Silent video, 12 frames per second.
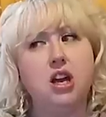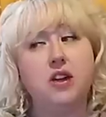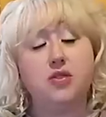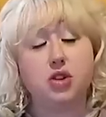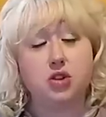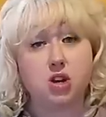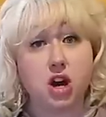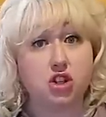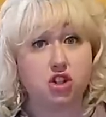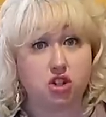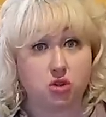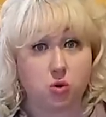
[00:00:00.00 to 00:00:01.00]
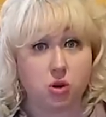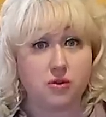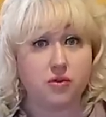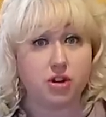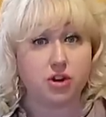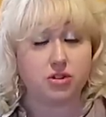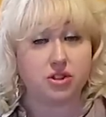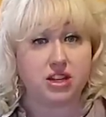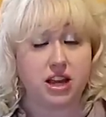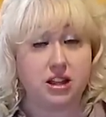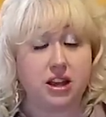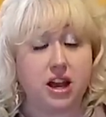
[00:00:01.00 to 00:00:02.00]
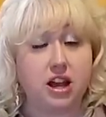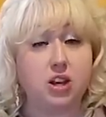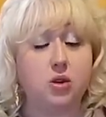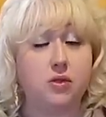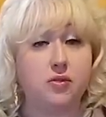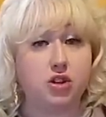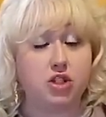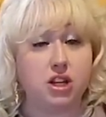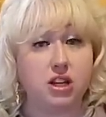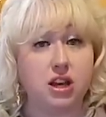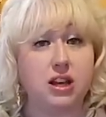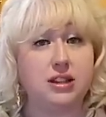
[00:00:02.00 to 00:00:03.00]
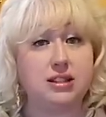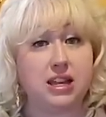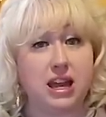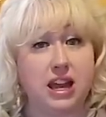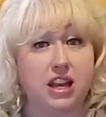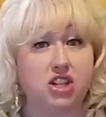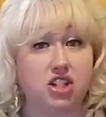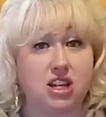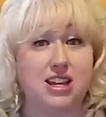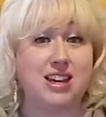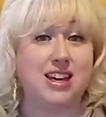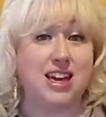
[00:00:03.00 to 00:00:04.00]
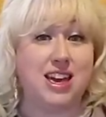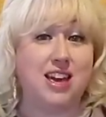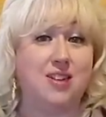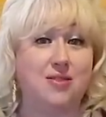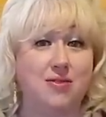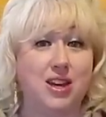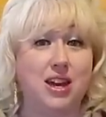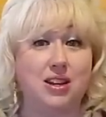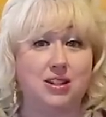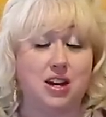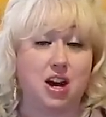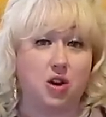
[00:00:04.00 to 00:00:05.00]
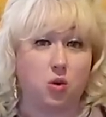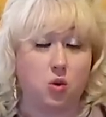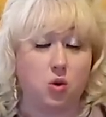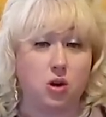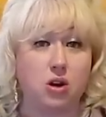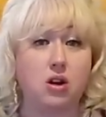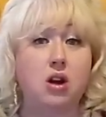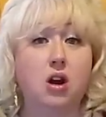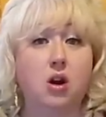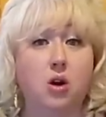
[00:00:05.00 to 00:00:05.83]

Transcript: If you're not sure for your state, like I know in Virginia, it's H E A V dot org.